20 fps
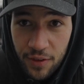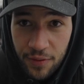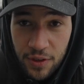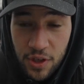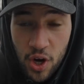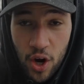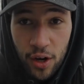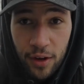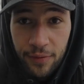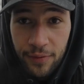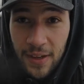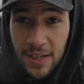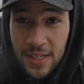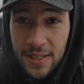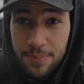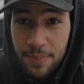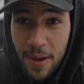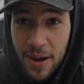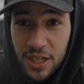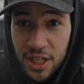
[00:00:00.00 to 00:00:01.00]
photography,
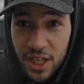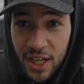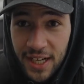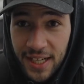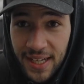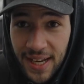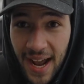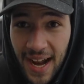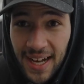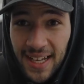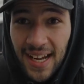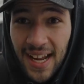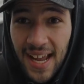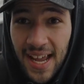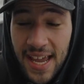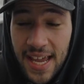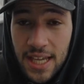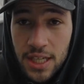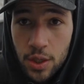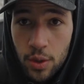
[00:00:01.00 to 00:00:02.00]
especially at night,
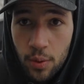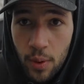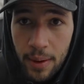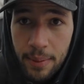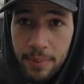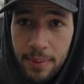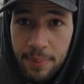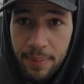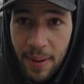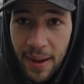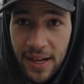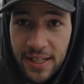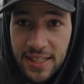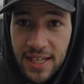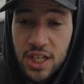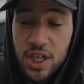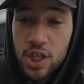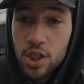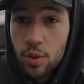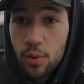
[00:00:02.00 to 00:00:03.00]
is you want to be paying
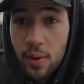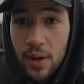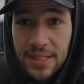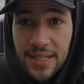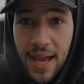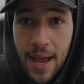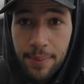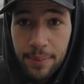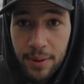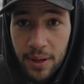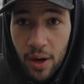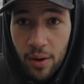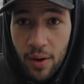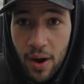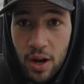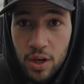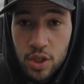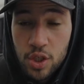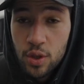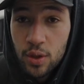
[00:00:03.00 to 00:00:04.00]
attention to what's happening
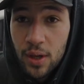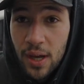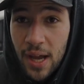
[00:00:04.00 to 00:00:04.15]
around you.